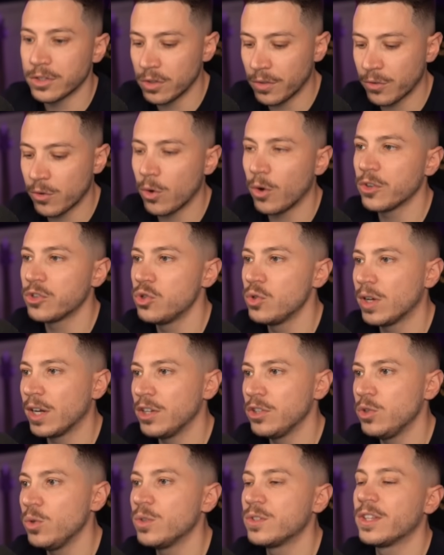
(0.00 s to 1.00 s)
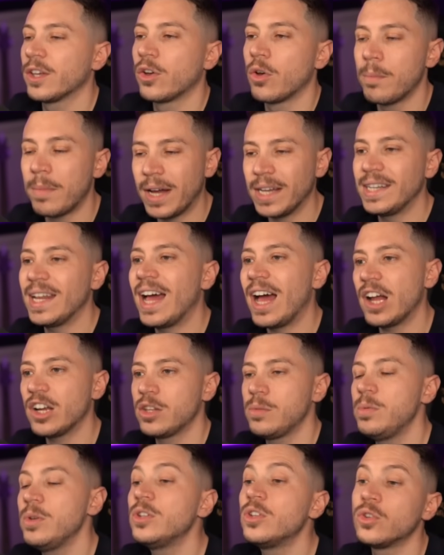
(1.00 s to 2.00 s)
Of course, you can use the command
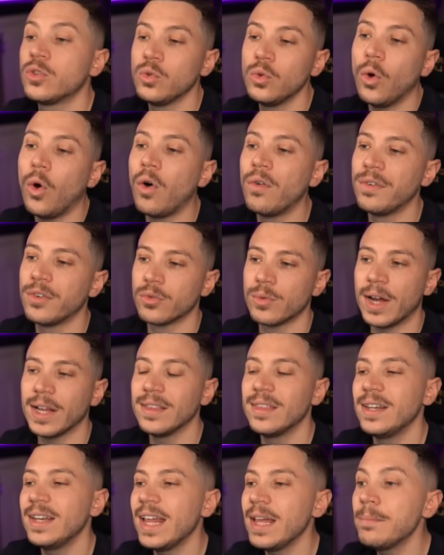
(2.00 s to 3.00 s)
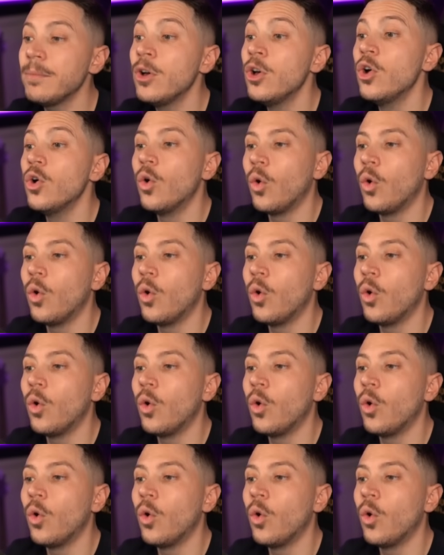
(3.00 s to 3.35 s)
attribute to override the name,